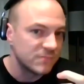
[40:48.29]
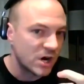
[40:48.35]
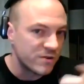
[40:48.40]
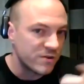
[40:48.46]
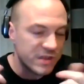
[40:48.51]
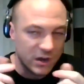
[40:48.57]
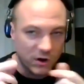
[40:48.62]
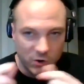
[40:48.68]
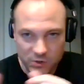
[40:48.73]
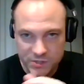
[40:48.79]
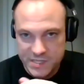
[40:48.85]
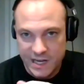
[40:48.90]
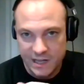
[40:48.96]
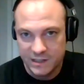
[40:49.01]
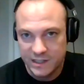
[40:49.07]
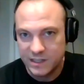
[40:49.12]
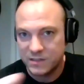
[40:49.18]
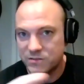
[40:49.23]
are they
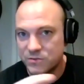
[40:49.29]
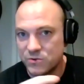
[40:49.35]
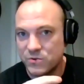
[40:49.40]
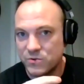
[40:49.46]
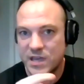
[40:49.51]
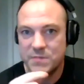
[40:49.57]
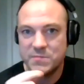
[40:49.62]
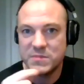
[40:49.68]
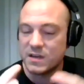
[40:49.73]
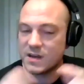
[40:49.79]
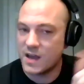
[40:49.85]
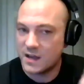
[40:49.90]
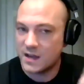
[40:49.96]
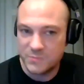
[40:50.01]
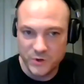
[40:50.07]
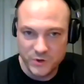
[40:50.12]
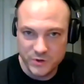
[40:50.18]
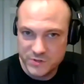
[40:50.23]
wholesaling it through them and then
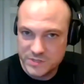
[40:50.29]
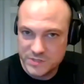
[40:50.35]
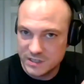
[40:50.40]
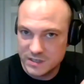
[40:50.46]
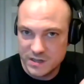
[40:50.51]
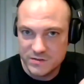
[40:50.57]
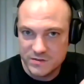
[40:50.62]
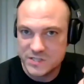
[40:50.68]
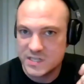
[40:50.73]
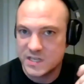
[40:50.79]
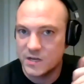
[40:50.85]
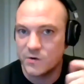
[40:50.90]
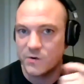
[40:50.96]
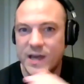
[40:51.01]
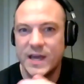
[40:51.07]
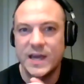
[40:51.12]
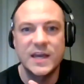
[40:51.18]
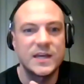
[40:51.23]
not producing another
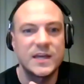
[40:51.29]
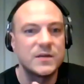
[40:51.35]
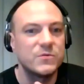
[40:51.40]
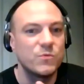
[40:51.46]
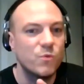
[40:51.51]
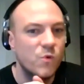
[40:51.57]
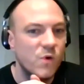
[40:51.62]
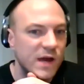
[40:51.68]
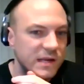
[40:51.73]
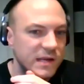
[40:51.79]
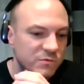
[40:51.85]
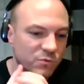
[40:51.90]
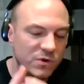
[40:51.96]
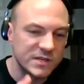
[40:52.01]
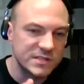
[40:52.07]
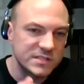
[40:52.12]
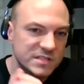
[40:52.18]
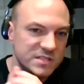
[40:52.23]
COA? When
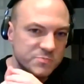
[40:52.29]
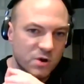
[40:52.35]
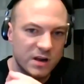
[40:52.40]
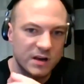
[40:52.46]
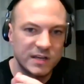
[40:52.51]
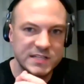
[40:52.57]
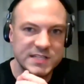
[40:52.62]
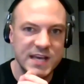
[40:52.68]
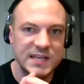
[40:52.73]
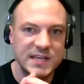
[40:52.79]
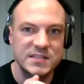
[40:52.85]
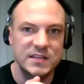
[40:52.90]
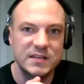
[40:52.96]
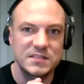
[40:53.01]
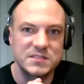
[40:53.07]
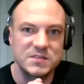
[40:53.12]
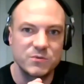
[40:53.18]
was this product tested?